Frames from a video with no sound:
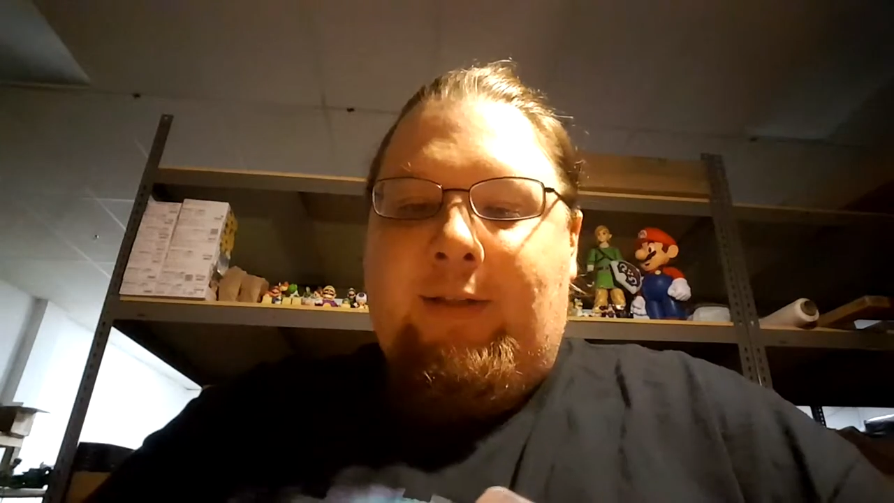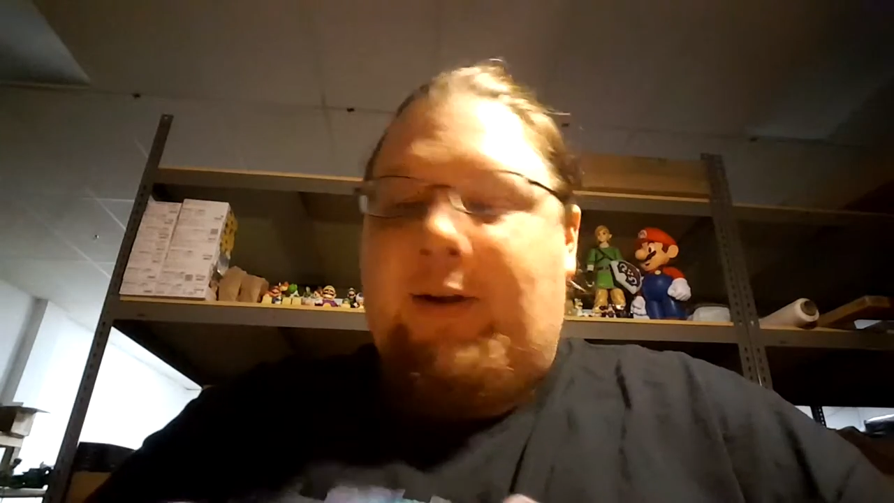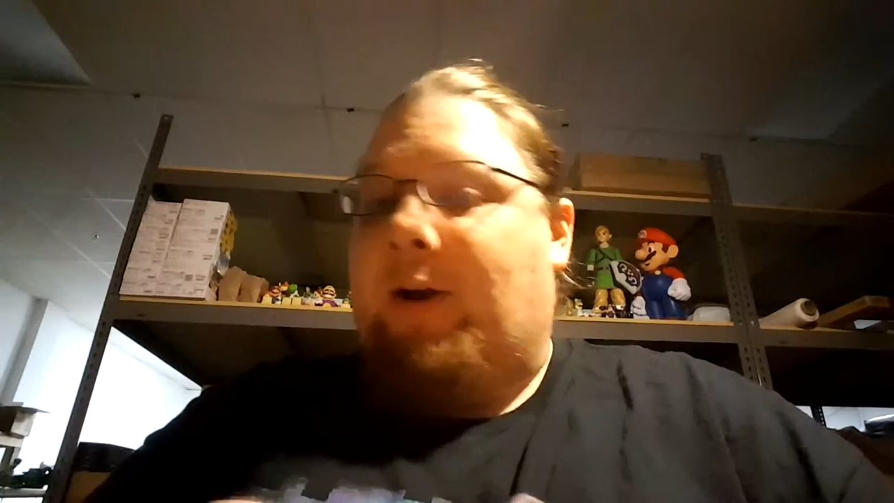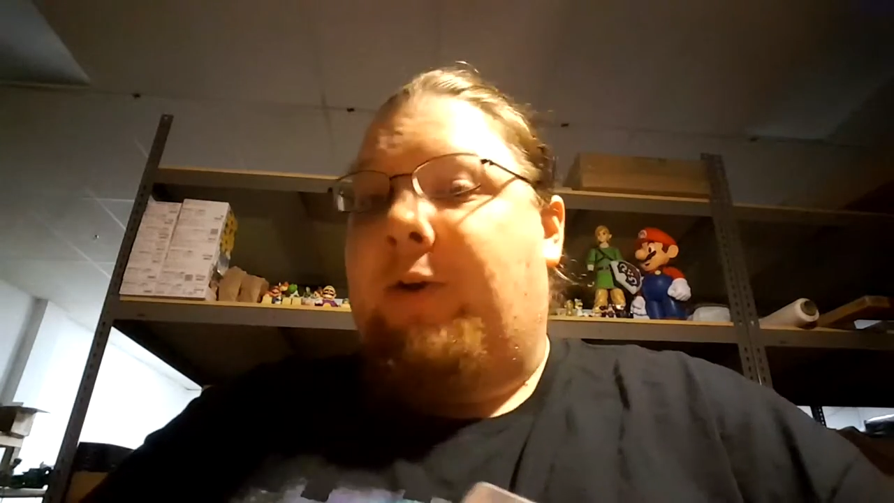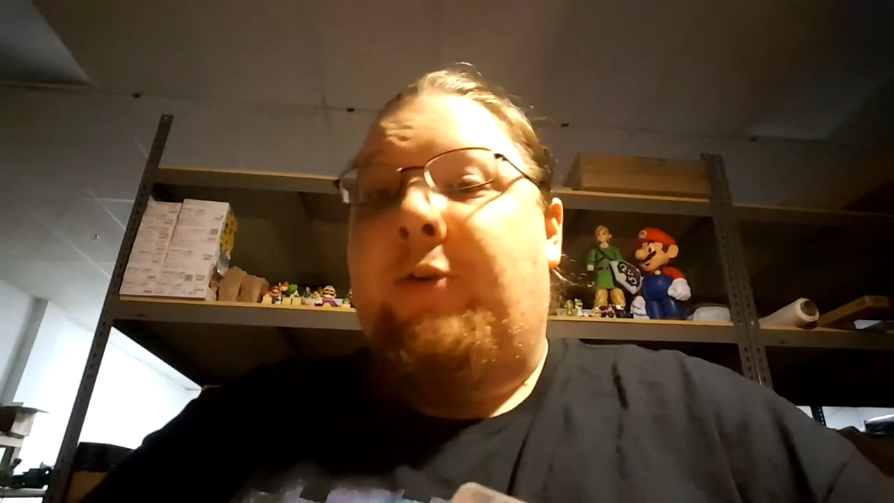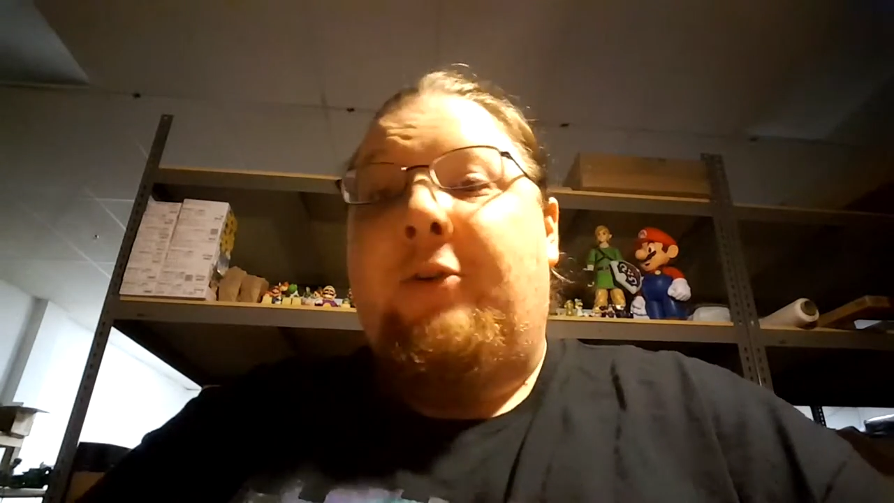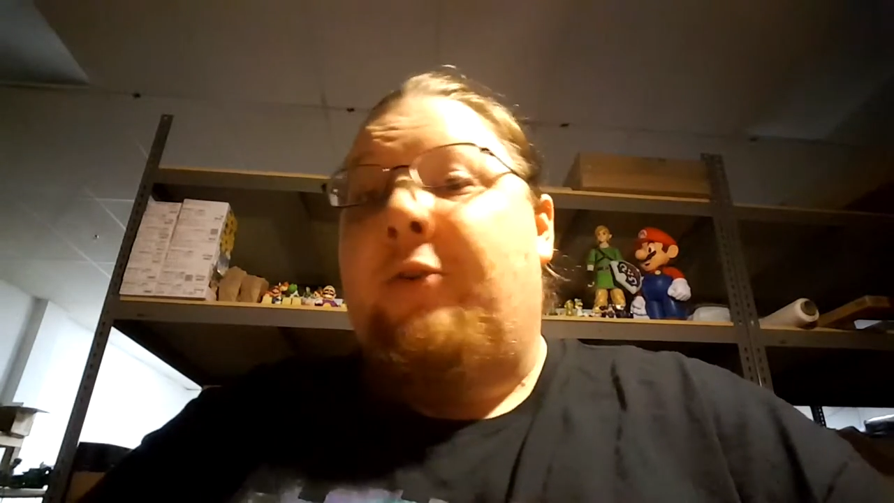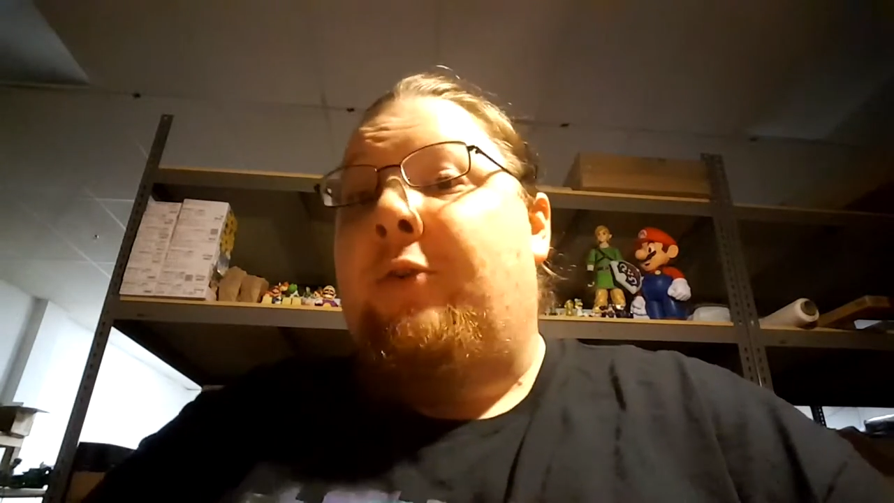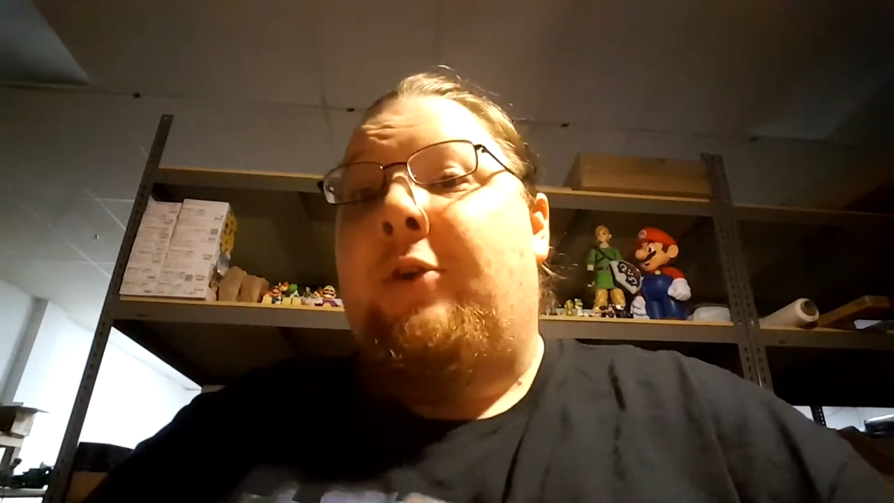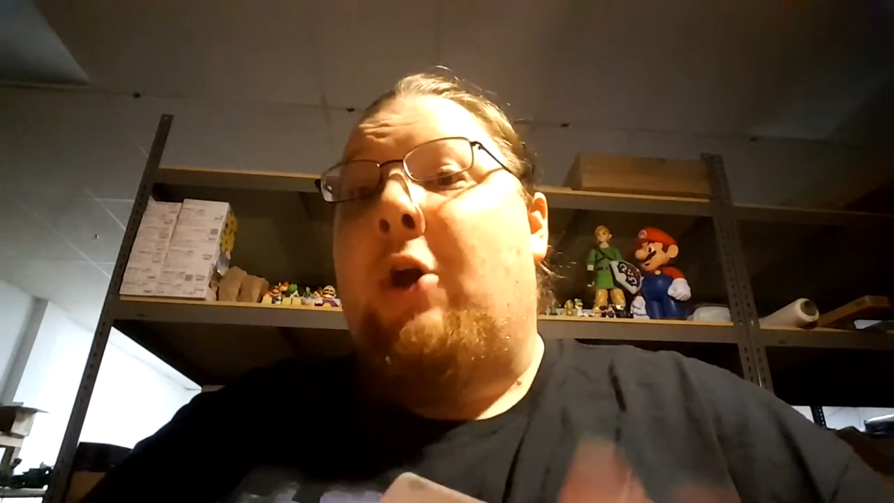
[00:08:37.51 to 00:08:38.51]
there are new,
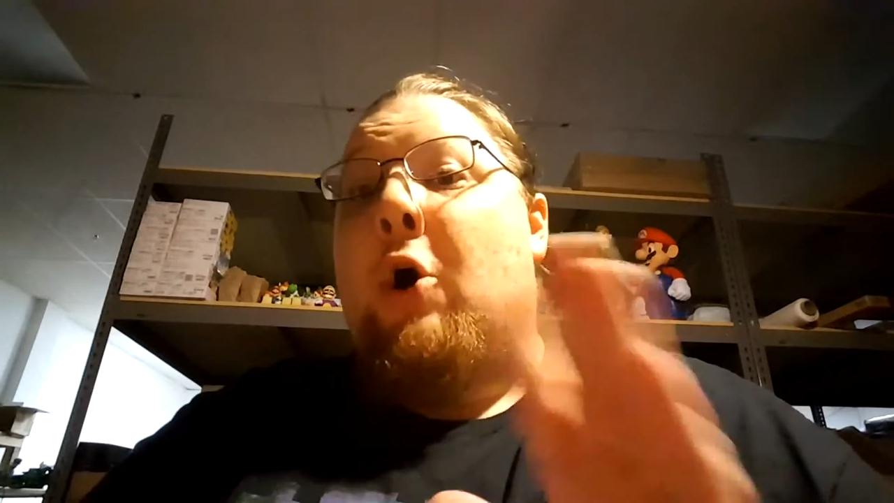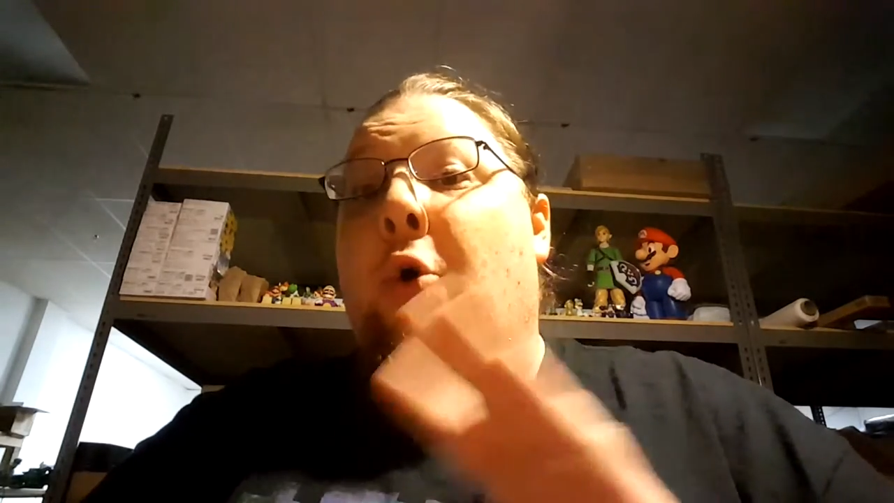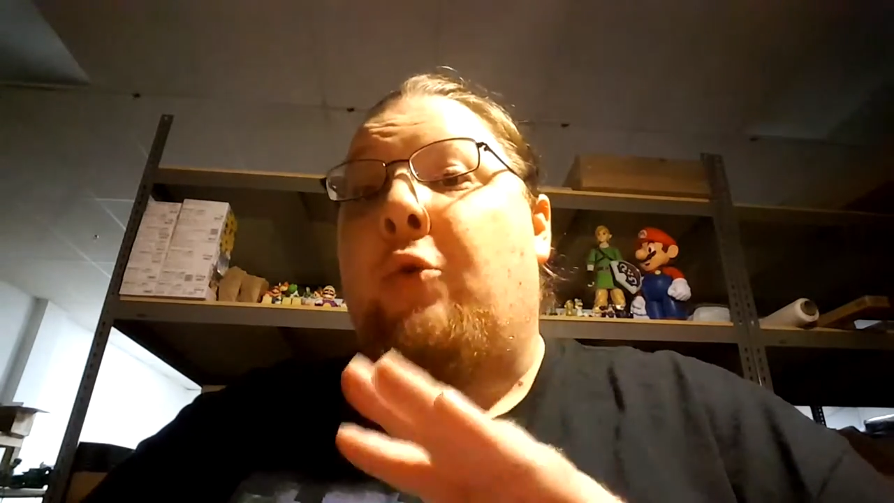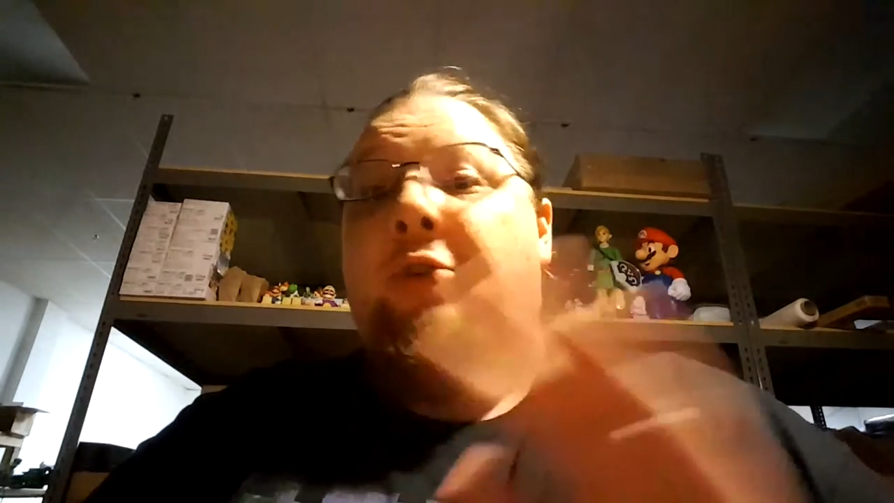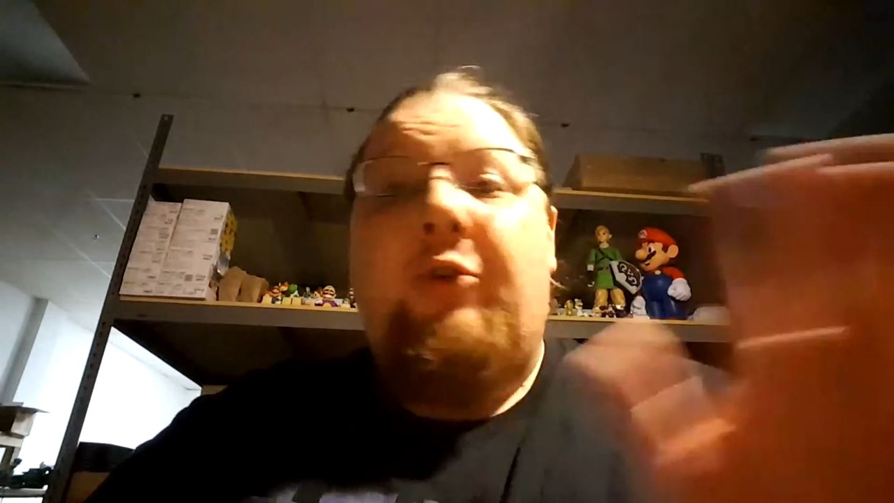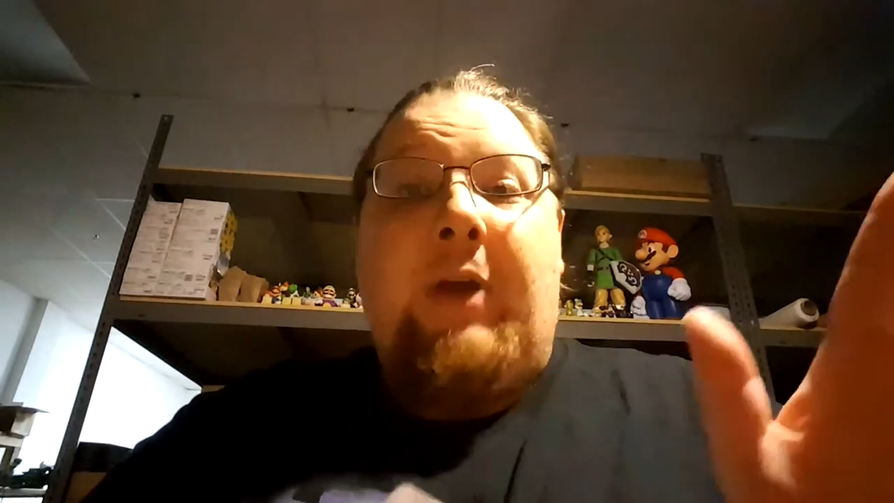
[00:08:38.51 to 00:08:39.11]
new no new